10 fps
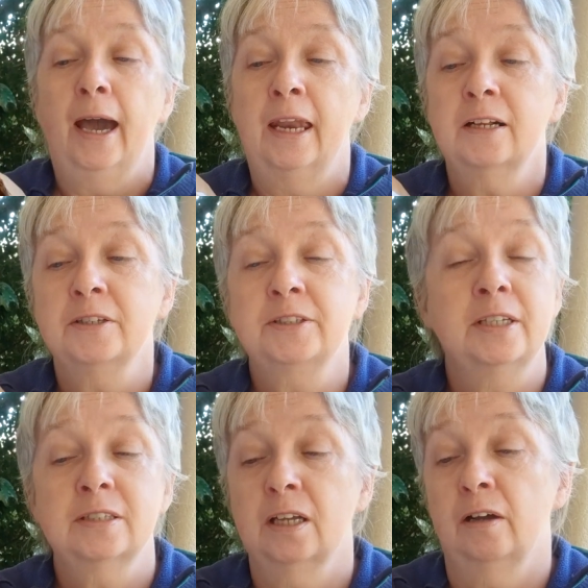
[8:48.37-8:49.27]
And it
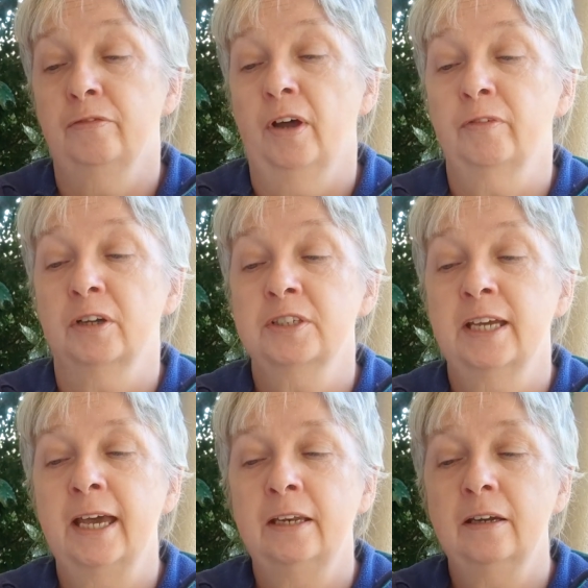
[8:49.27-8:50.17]
consists of, I've got
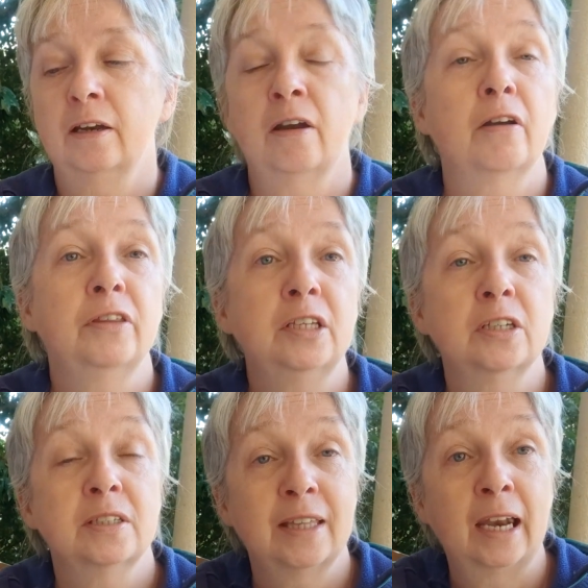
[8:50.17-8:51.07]
10
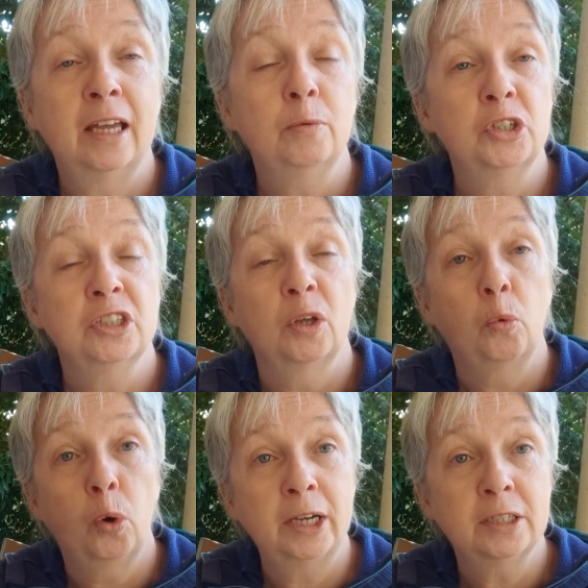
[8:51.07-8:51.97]
Narcissus Thalia, which is the
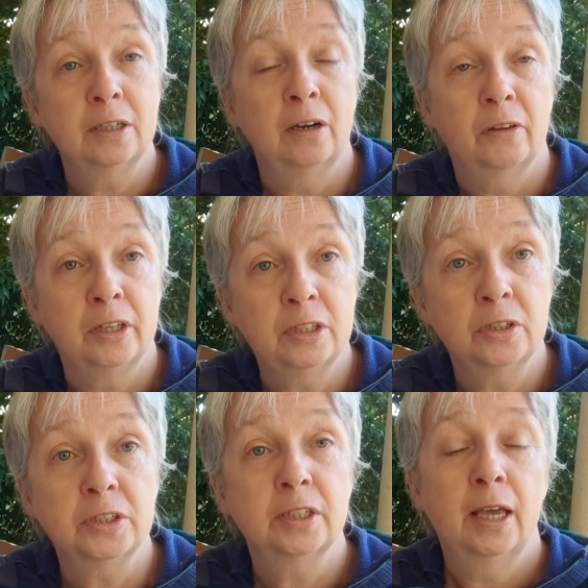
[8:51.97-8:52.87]
white
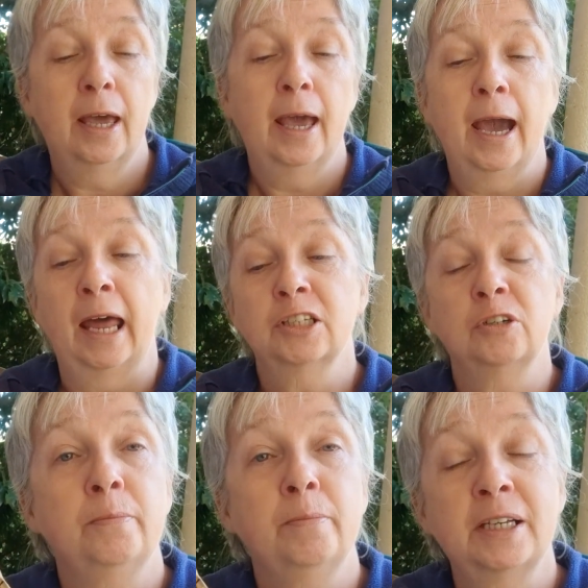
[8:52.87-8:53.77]
Narcissus, and it's
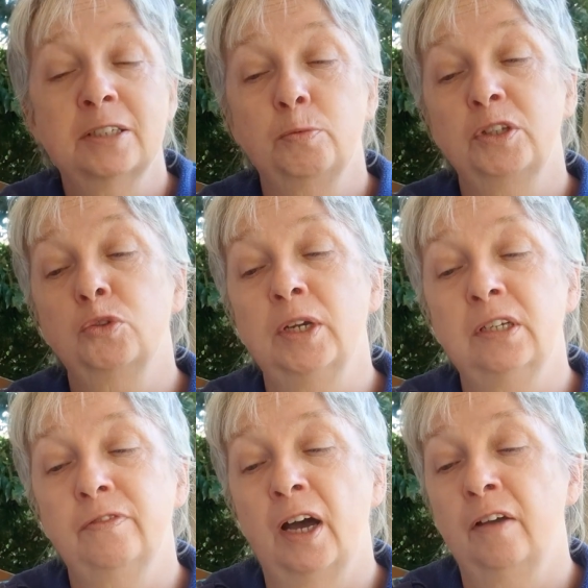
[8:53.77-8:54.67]
be mixed with
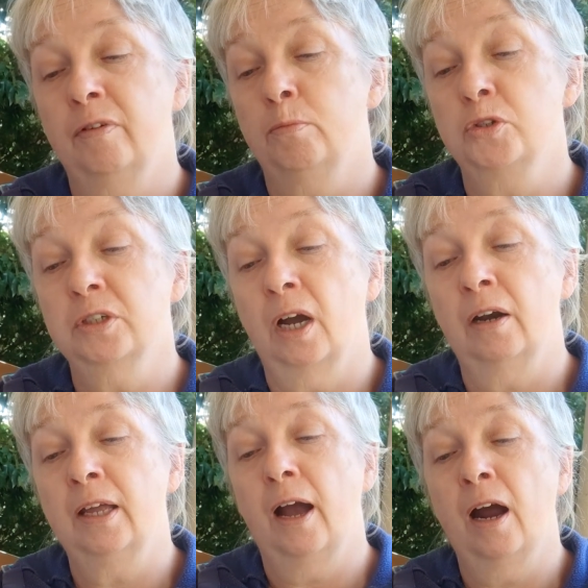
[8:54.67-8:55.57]
25
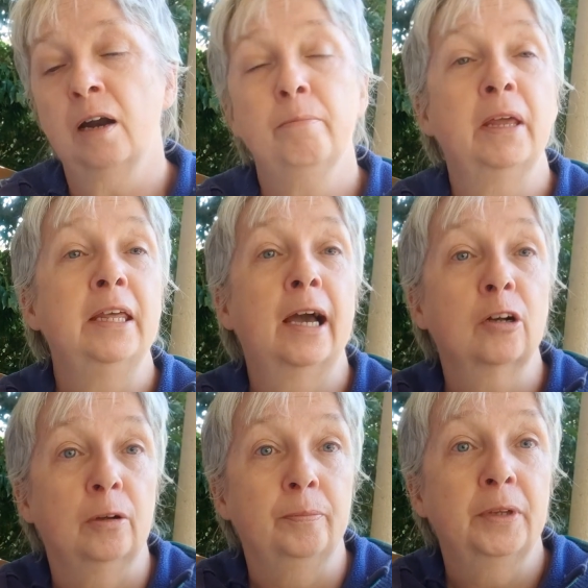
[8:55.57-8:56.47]
Muscari
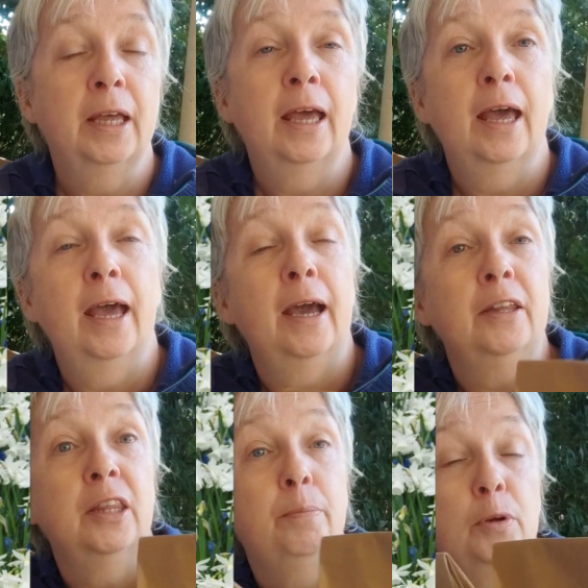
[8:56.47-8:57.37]
Armeniacum,
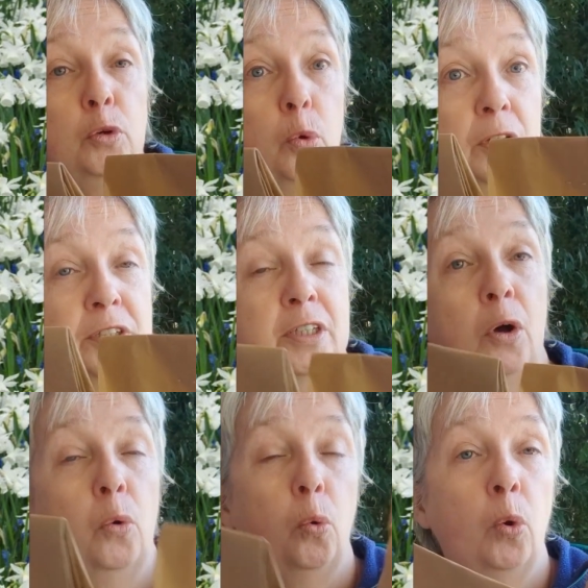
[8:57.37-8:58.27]
the blue ones.
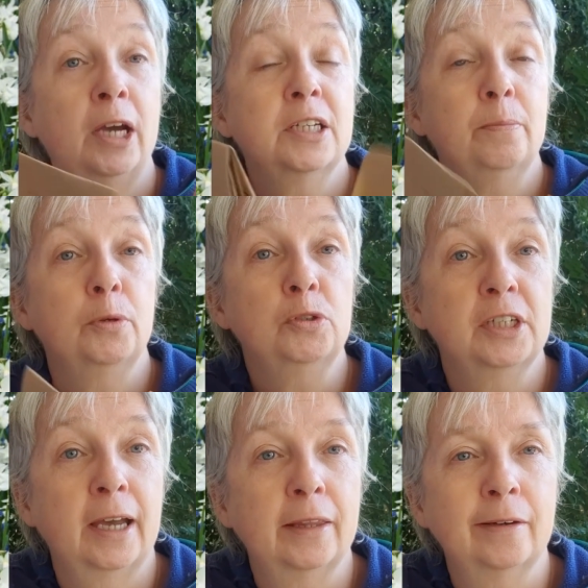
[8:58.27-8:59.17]
So white and blue
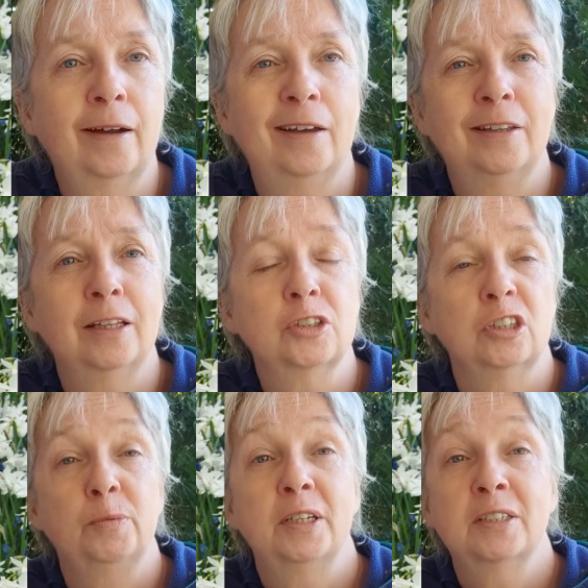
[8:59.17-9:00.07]
together, I think that's
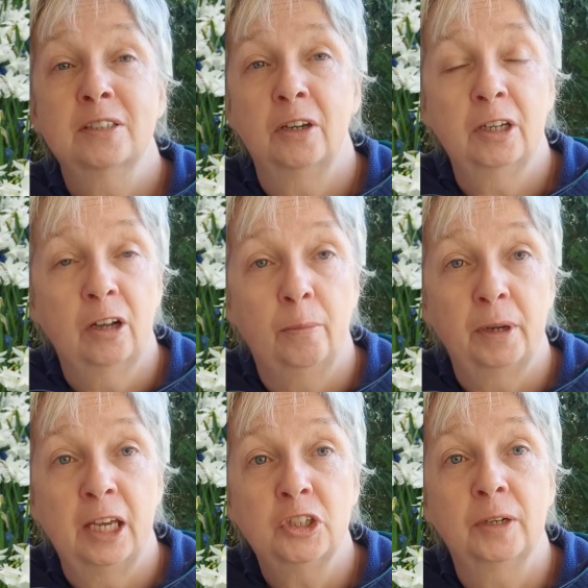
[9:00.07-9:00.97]
going to be a stunning
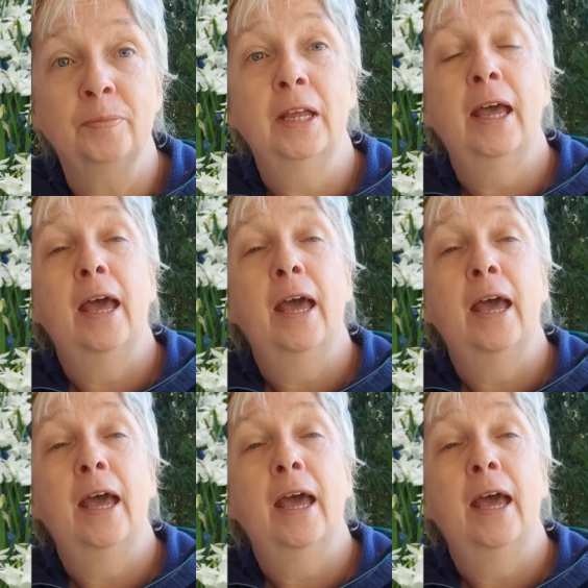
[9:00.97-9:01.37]
combination.